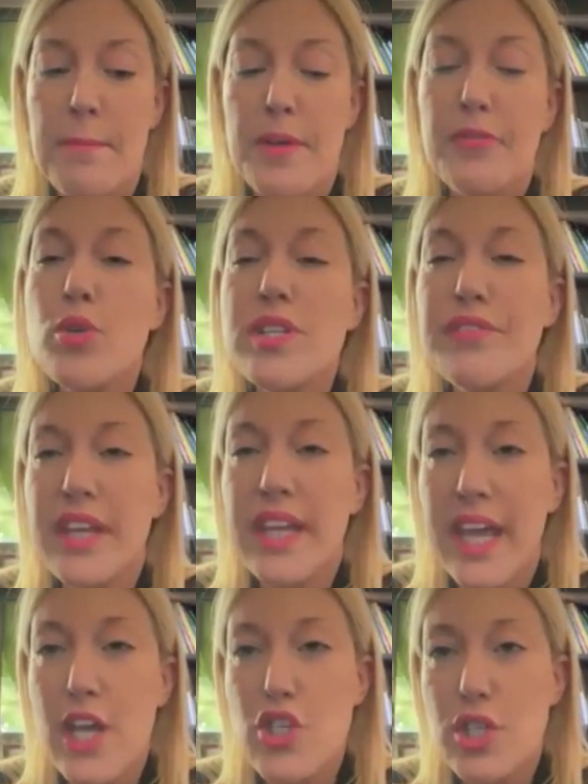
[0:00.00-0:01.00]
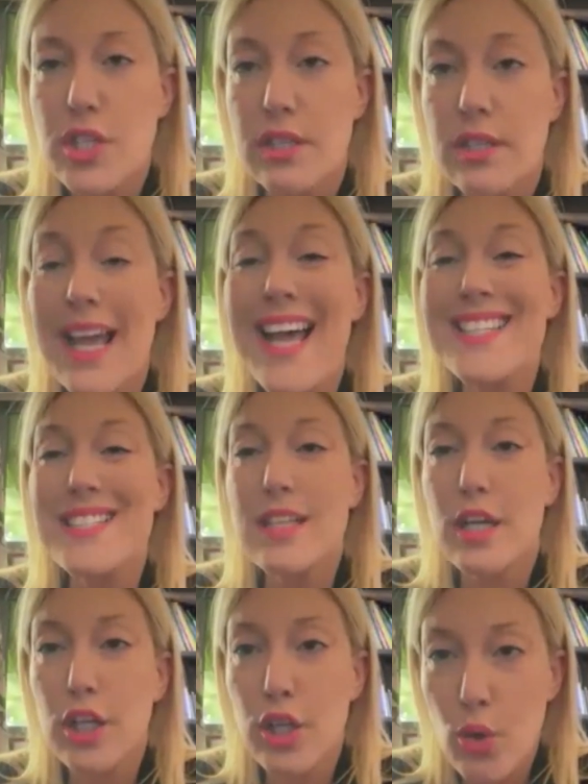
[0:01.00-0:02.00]
fortification as
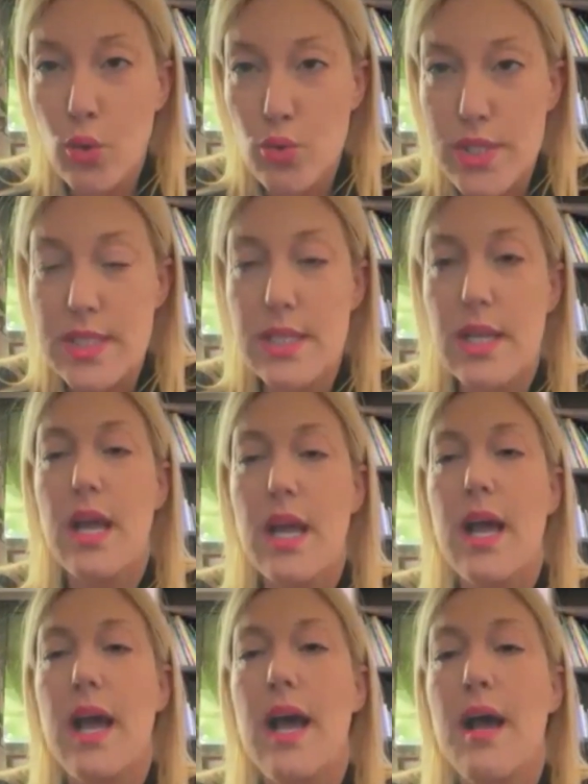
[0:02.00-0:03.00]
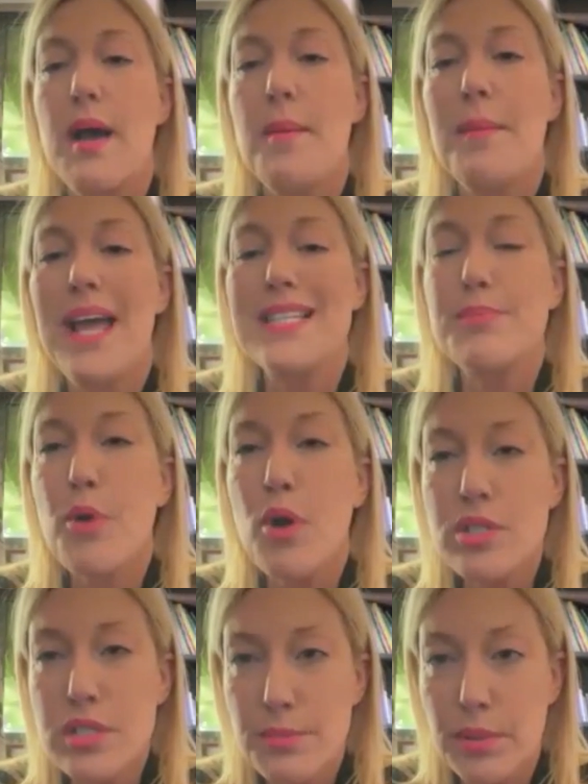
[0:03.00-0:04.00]
close as
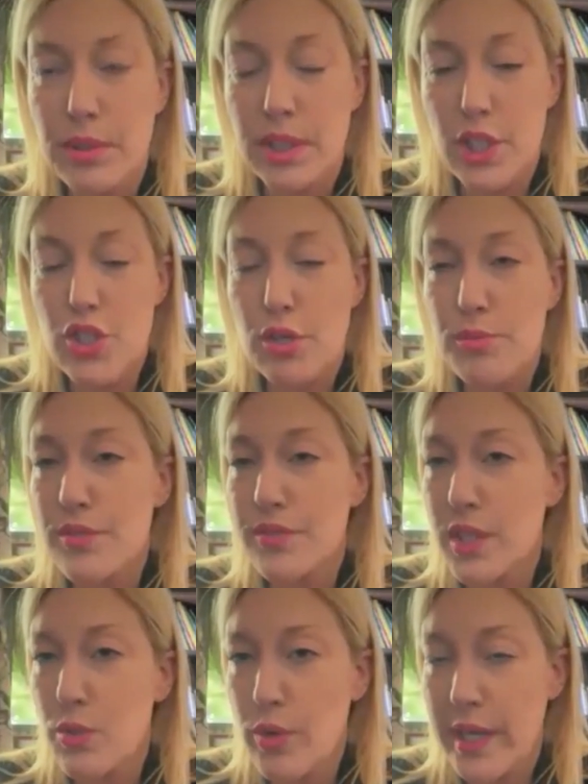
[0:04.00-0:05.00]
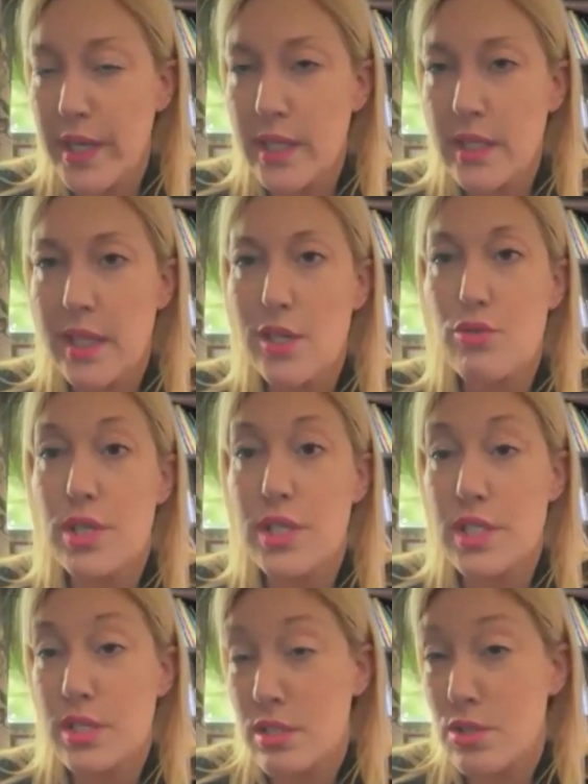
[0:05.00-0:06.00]
possible in terms of the Iranian
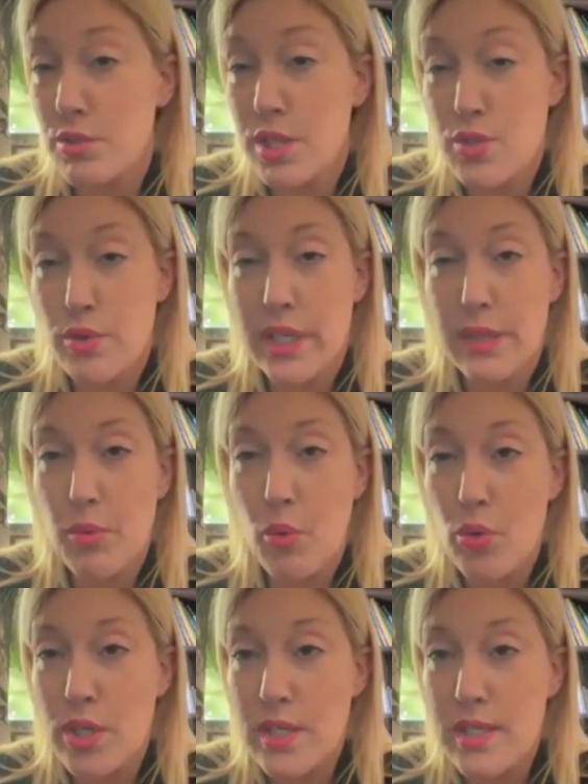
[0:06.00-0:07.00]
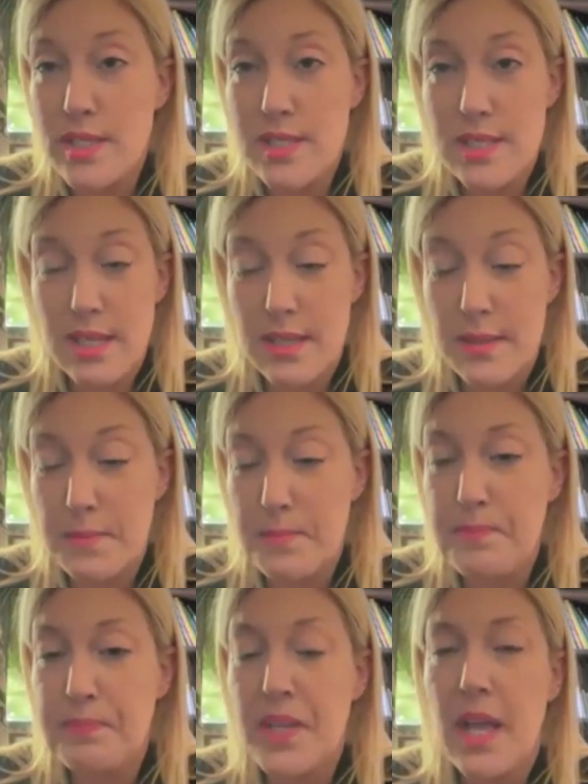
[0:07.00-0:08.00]
interest to Israeli borders
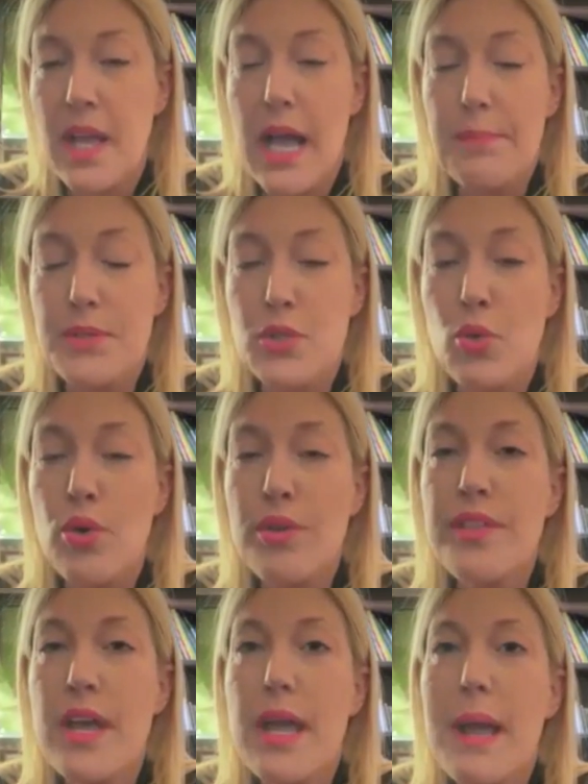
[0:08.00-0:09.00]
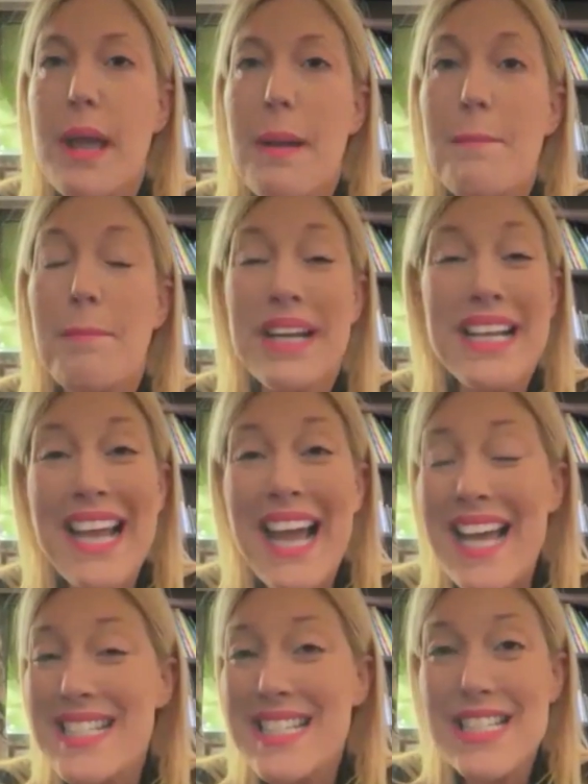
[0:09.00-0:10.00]
up north. But it
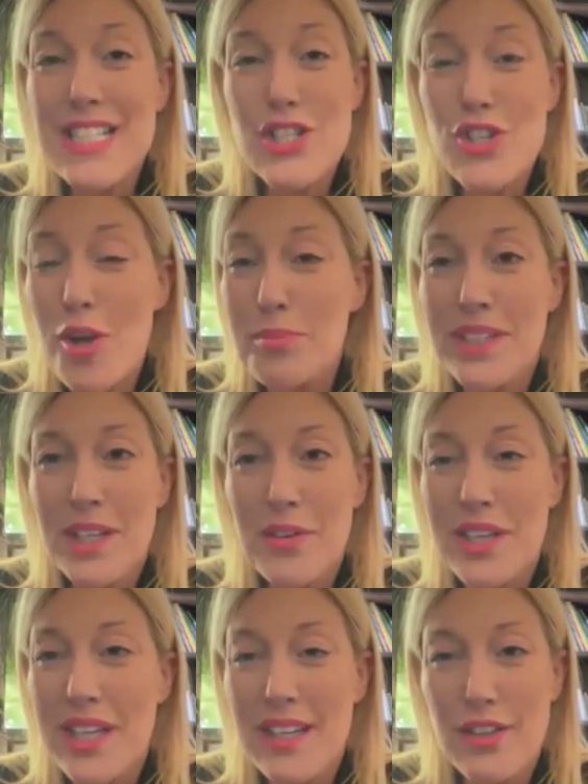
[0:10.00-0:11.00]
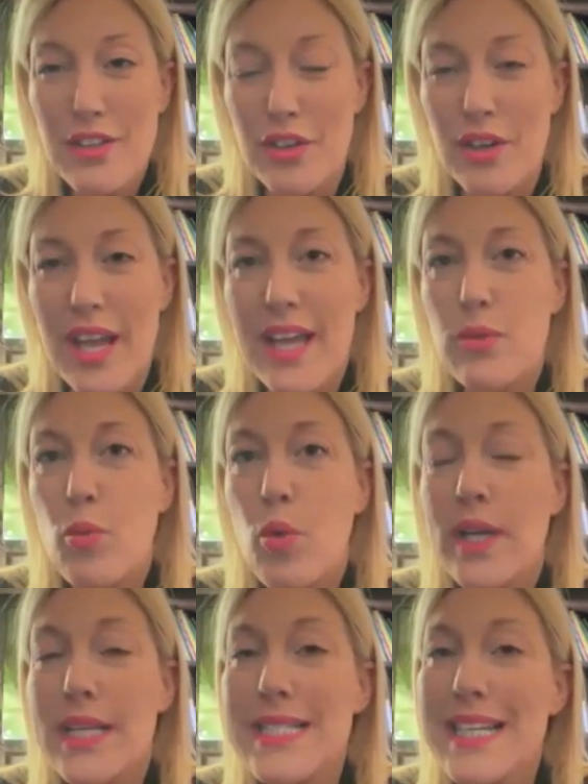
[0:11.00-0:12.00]
hasn't stopped there either. And
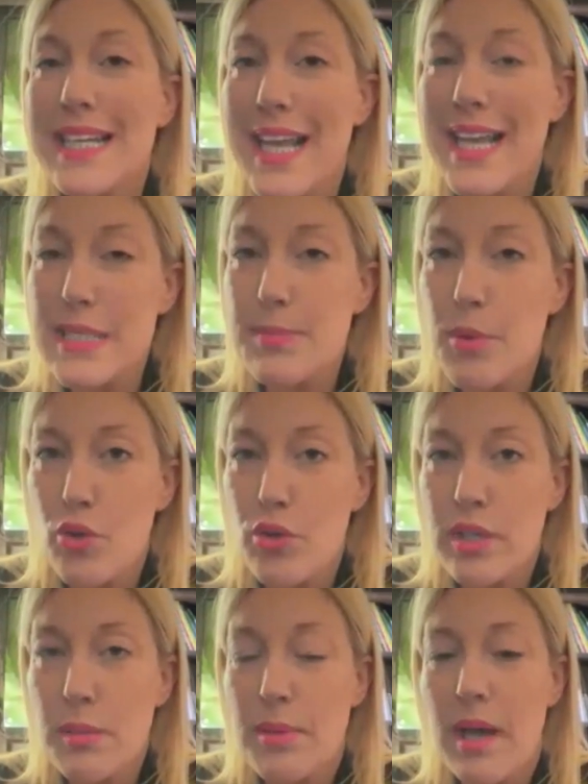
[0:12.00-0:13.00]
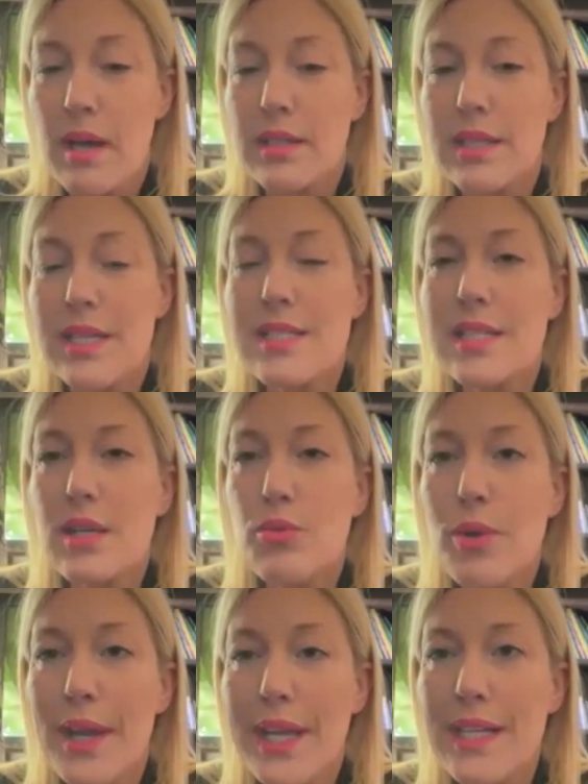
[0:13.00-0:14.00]
what is less spoken about is the
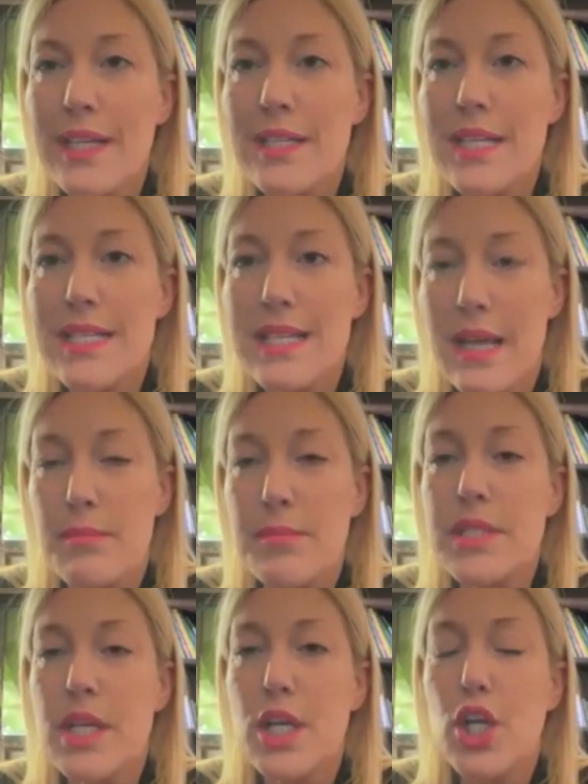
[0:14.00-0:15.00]
Iranian attempt